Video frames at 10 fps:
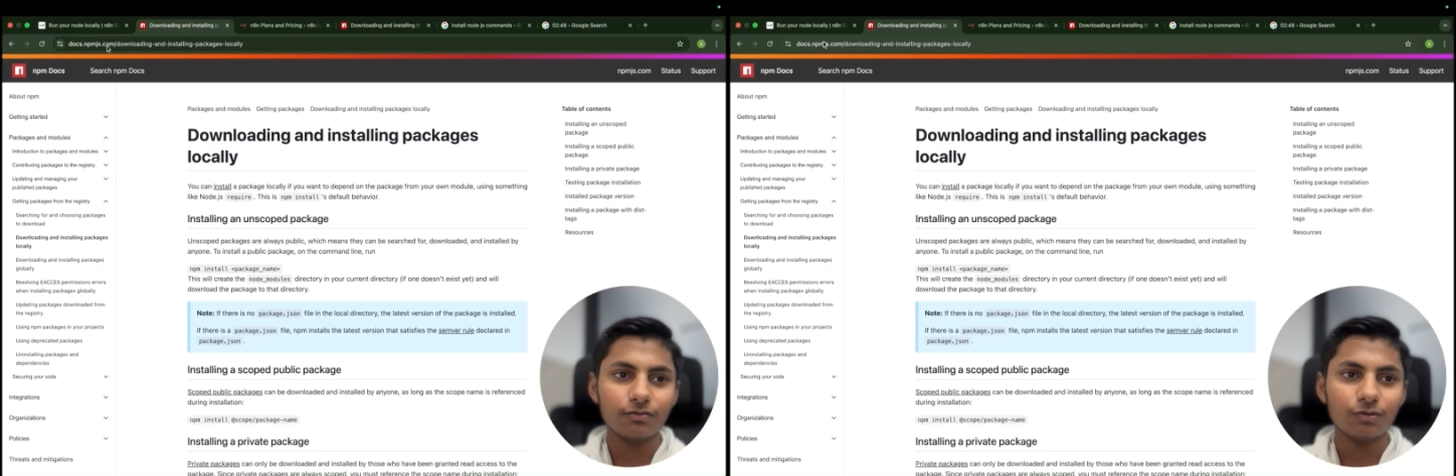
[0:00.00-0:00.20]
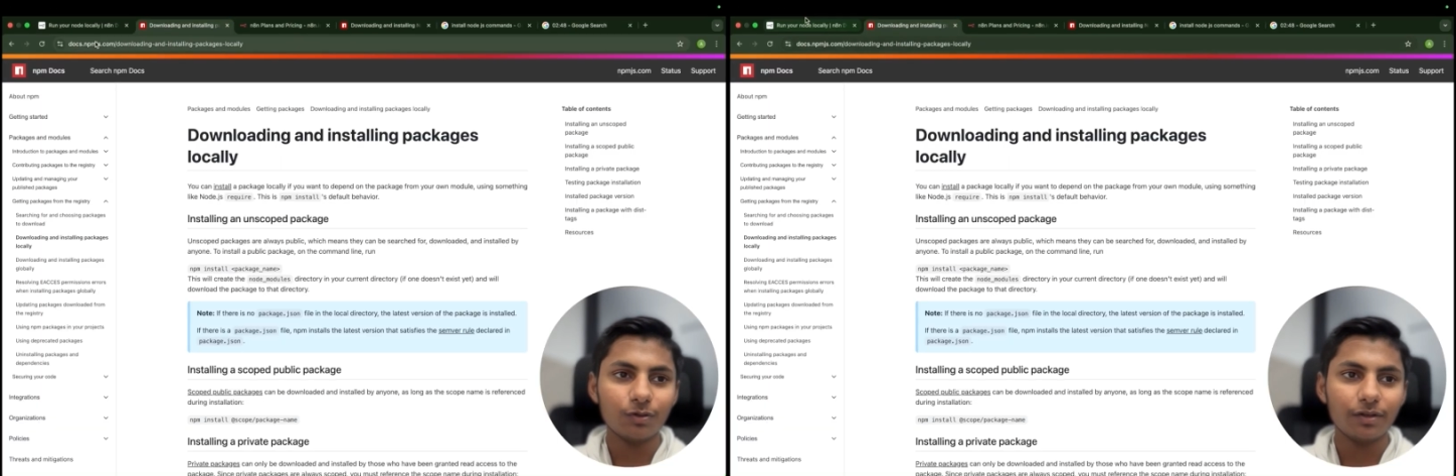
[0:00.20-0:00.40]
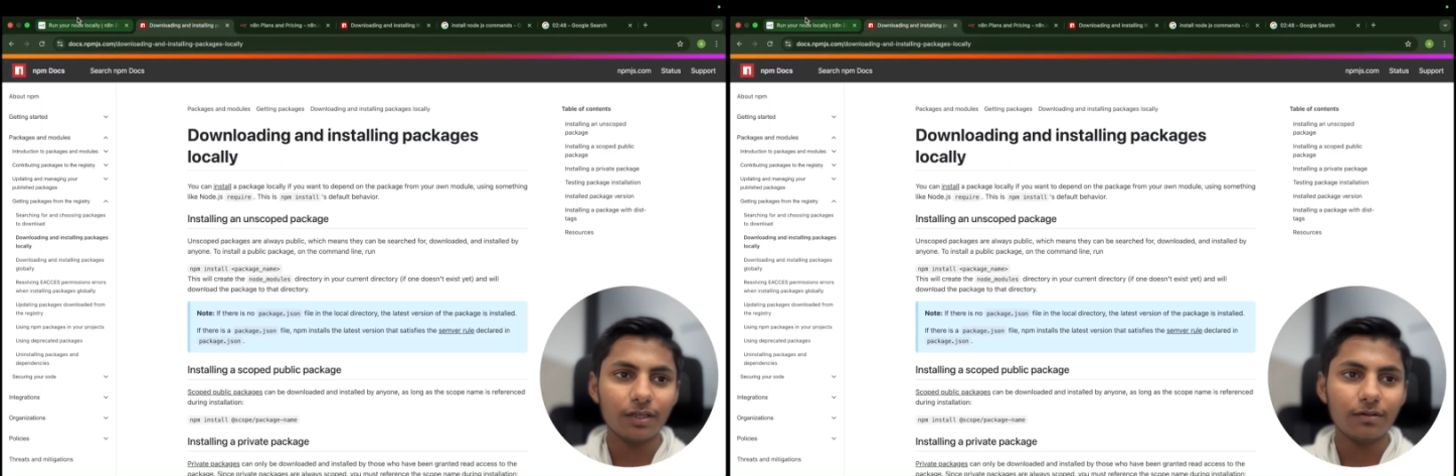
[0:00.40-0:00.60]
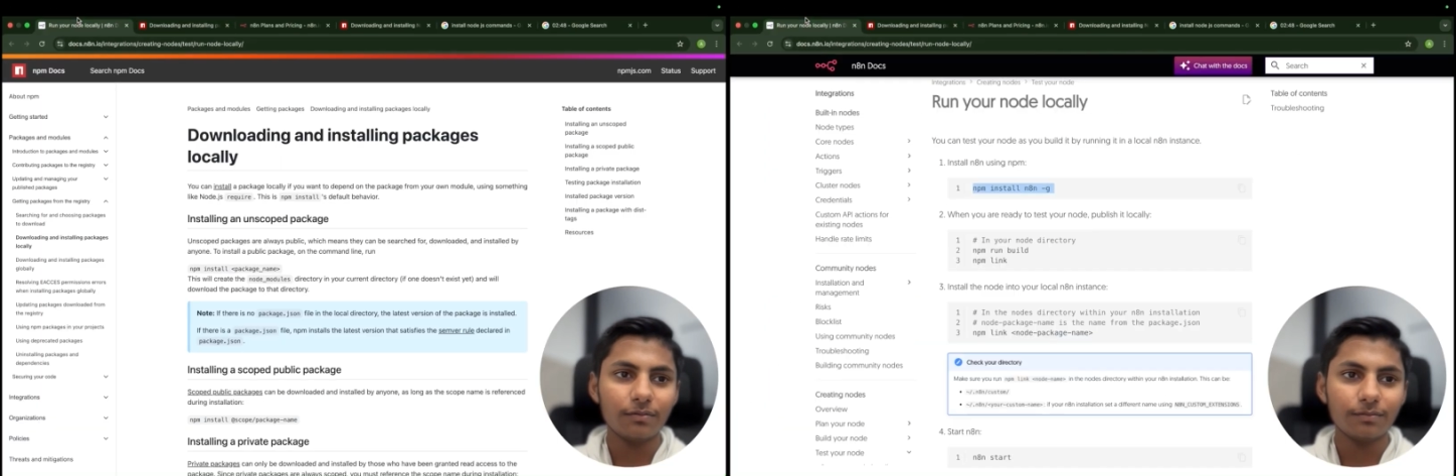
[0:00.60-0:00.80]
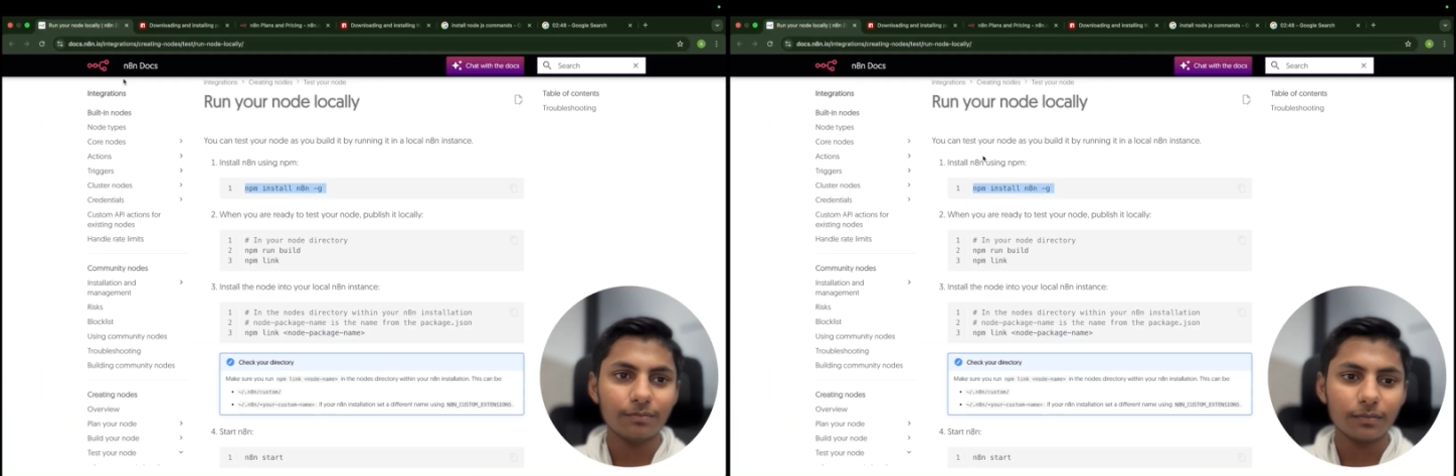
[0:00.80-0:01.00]
we will
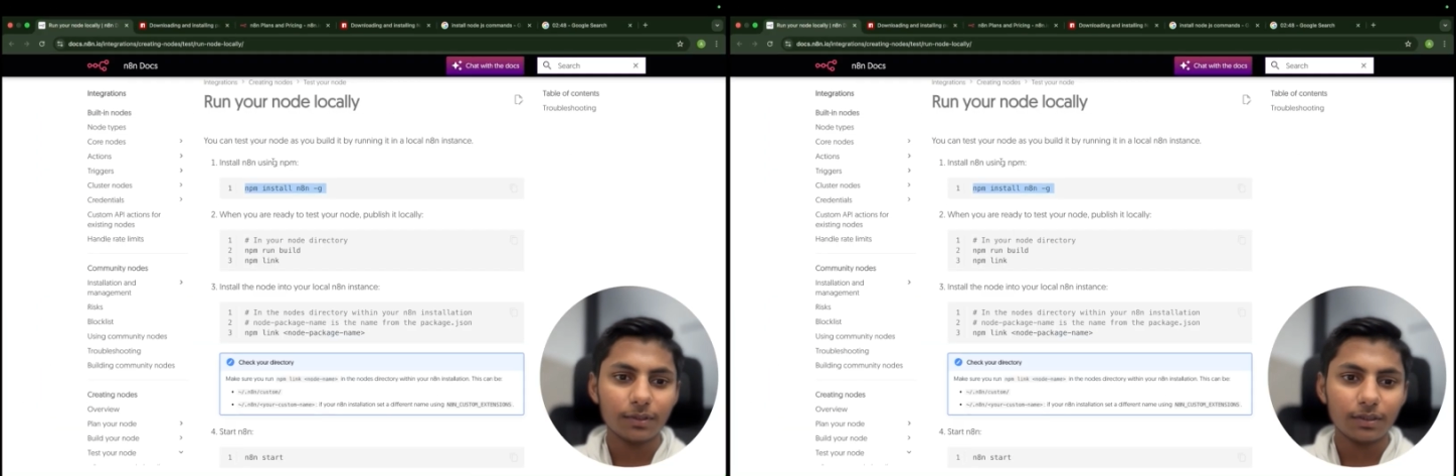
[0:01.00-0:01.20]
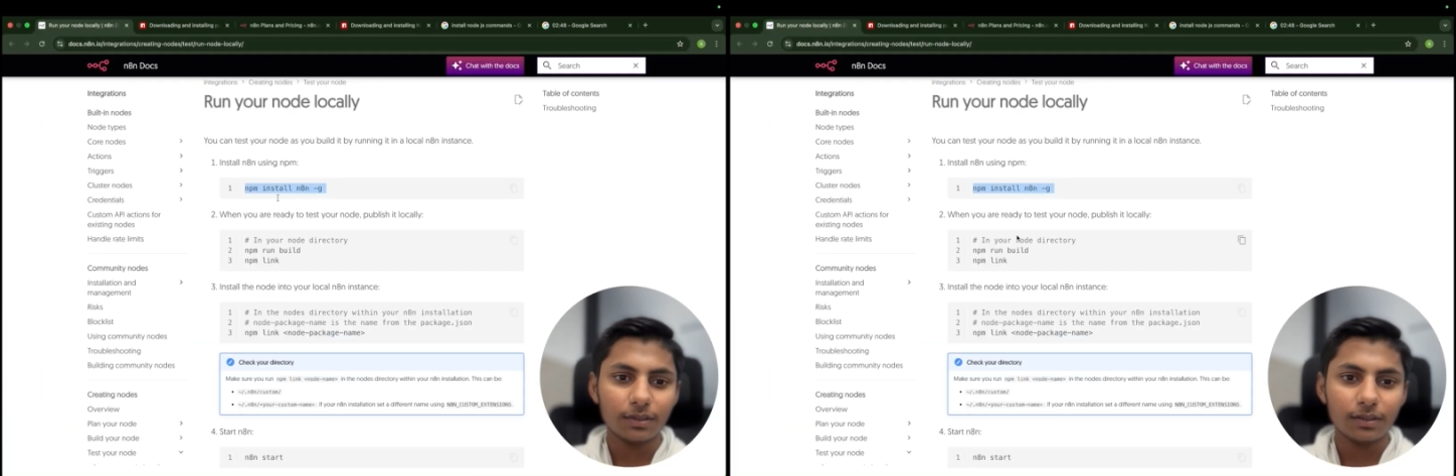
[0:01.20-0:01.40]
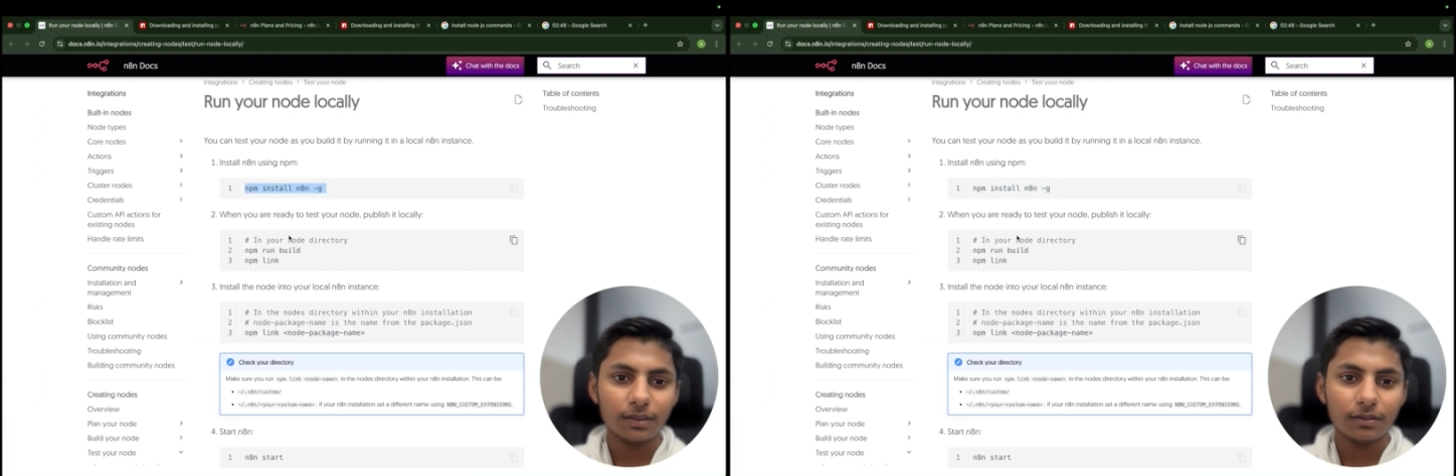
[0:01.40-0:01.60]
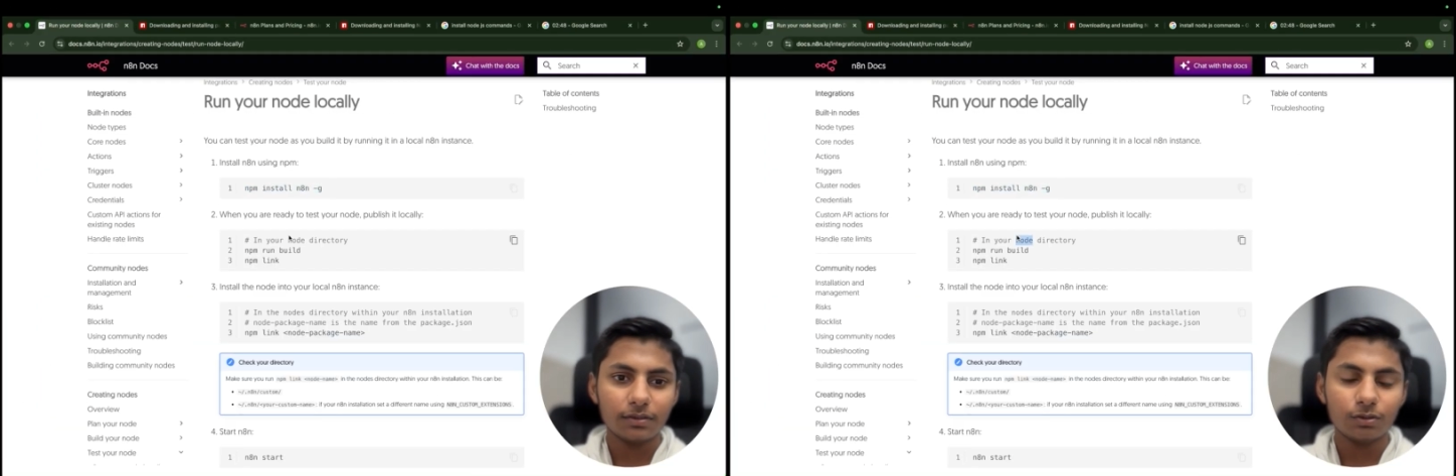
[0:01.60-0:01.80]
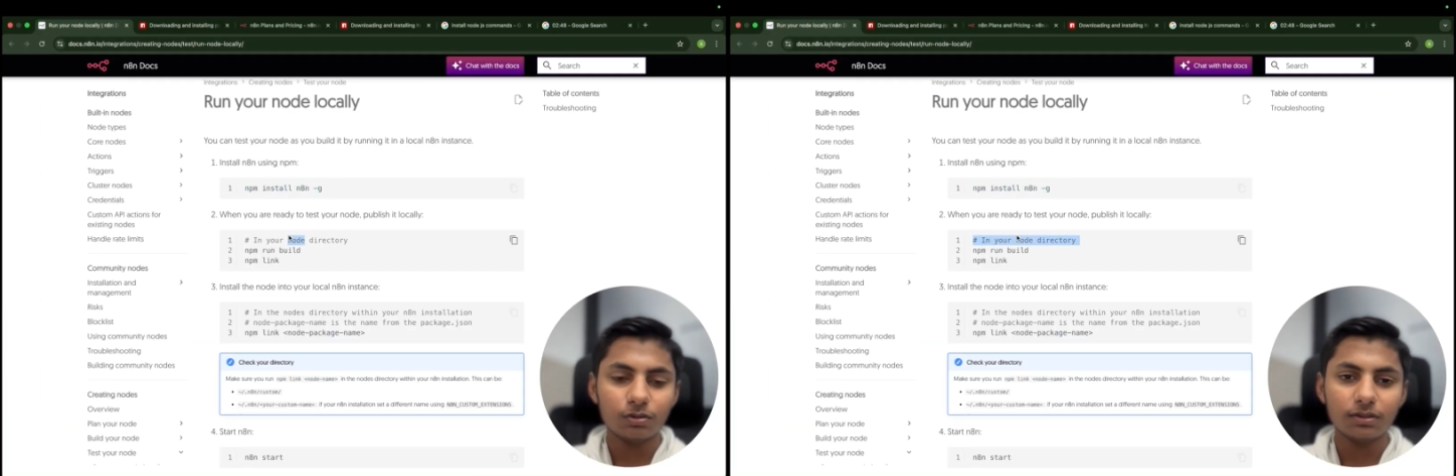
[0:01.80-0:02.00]

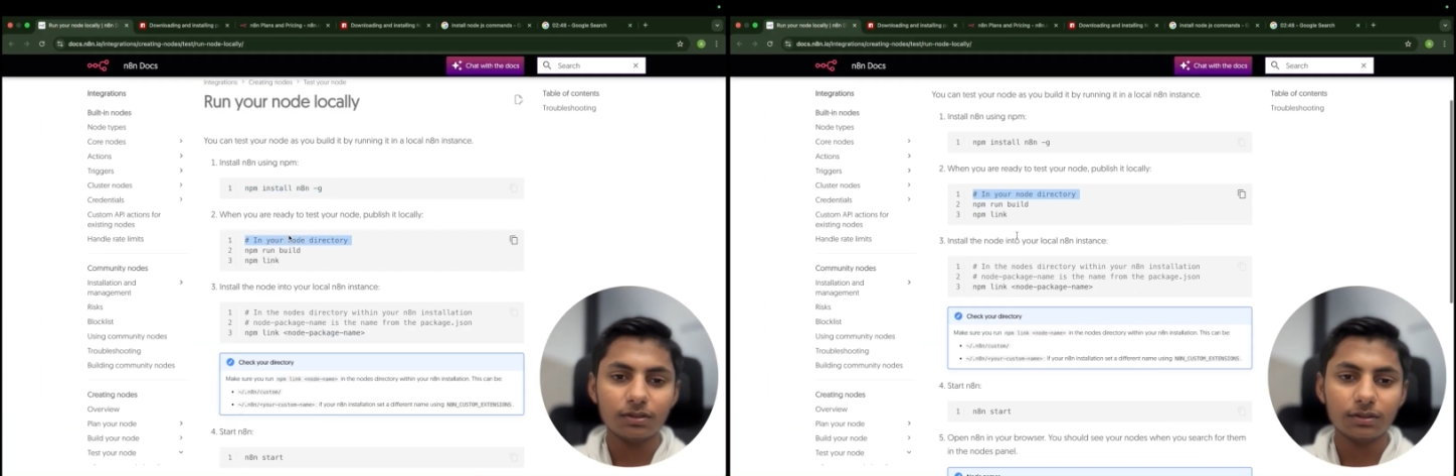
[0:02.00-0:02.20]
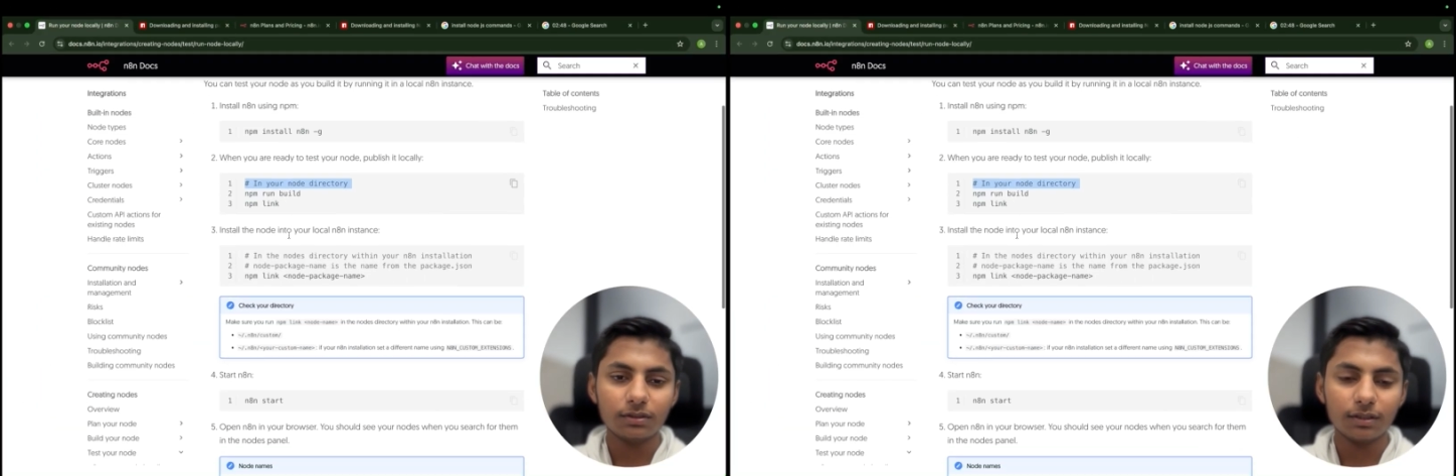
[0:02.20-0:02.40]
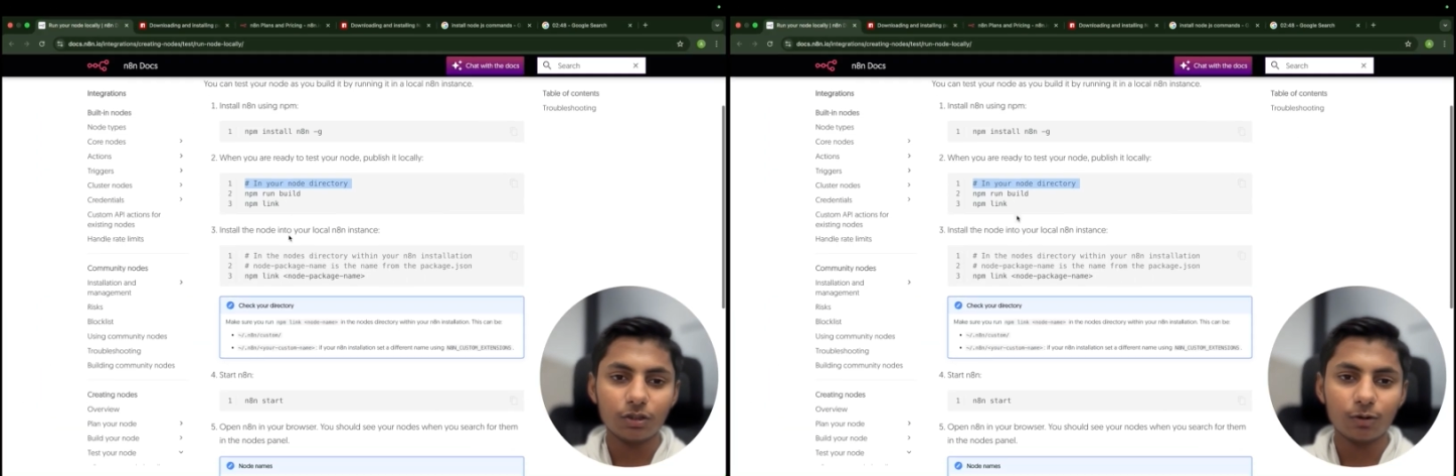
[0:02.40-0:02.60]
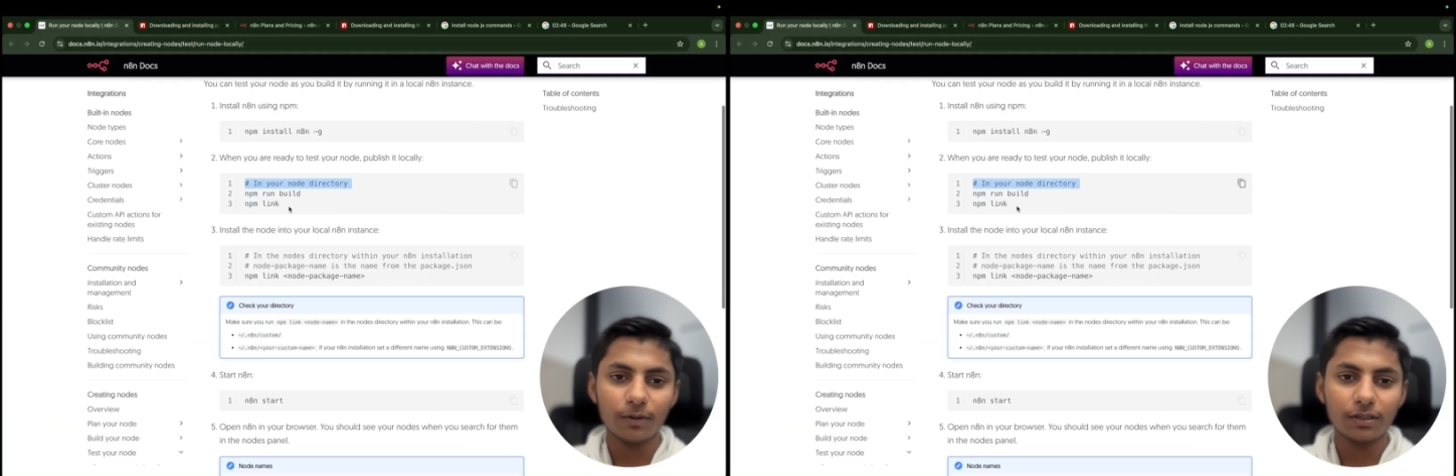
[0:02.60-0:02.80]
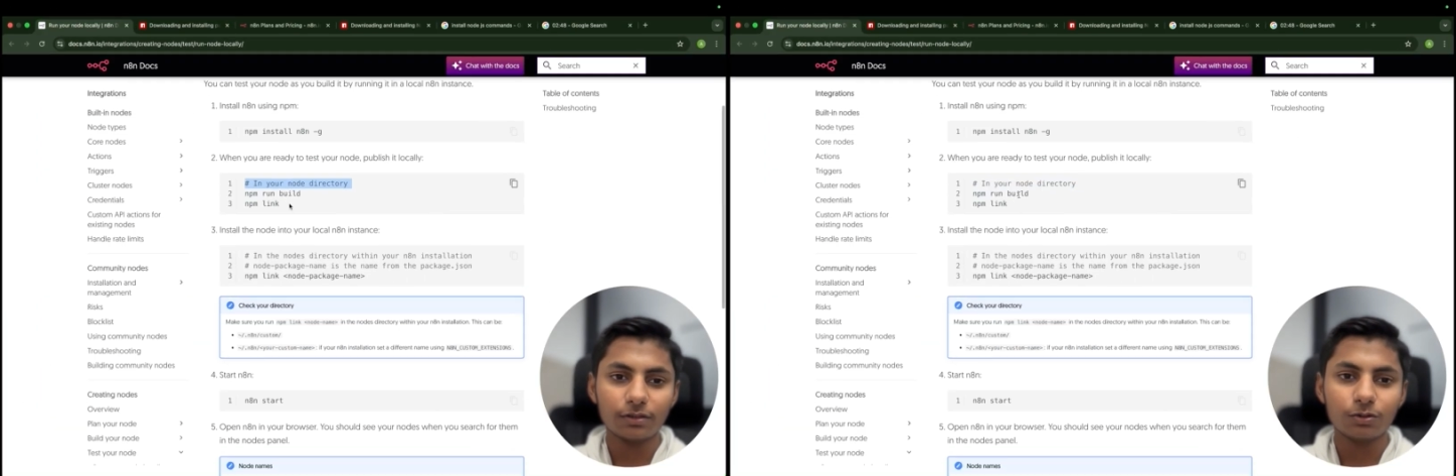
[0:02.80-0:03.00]
use other commands.